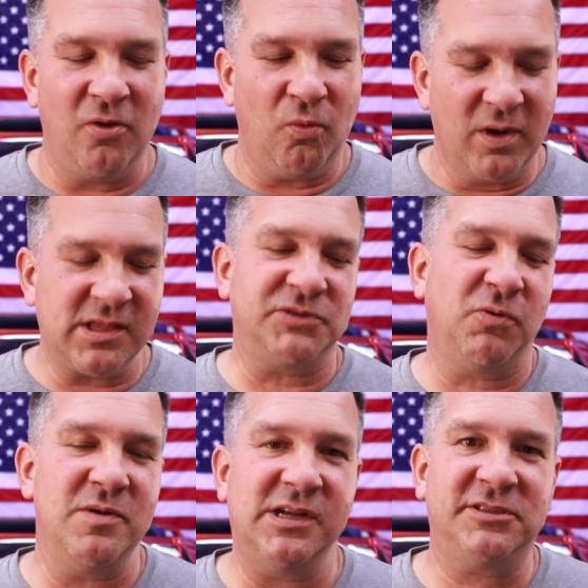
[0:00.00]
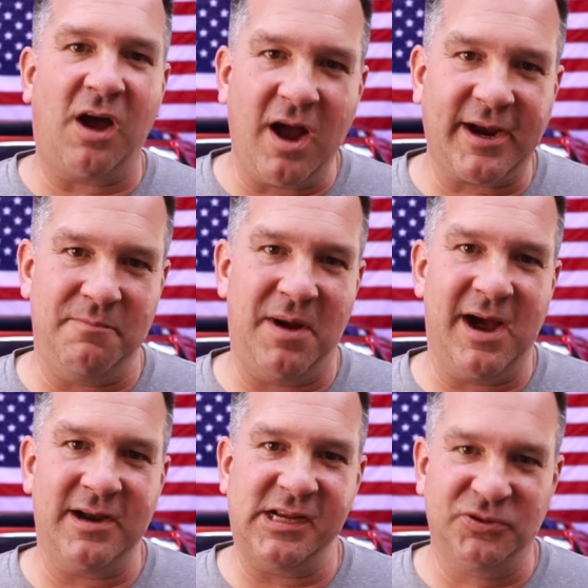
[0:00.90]
What this woman is talking
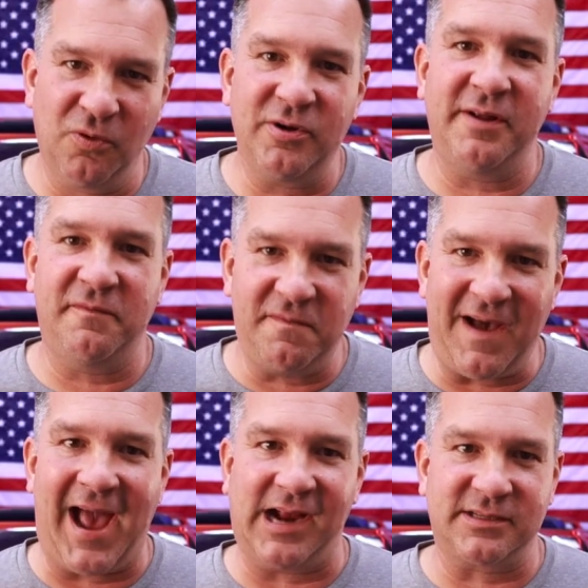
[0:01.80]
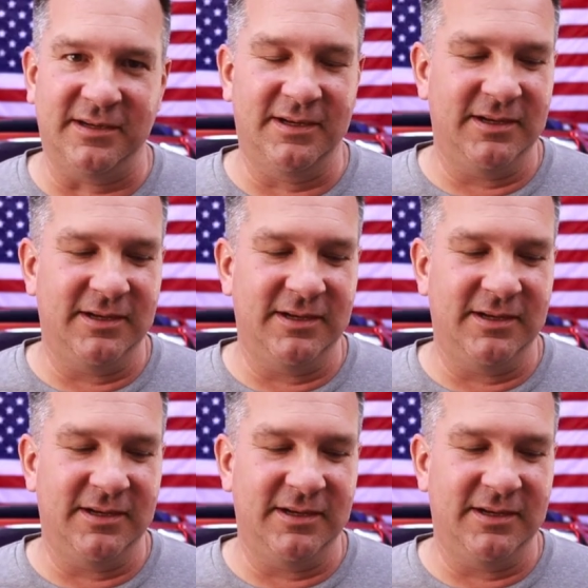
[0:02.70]
about is rooted in fact.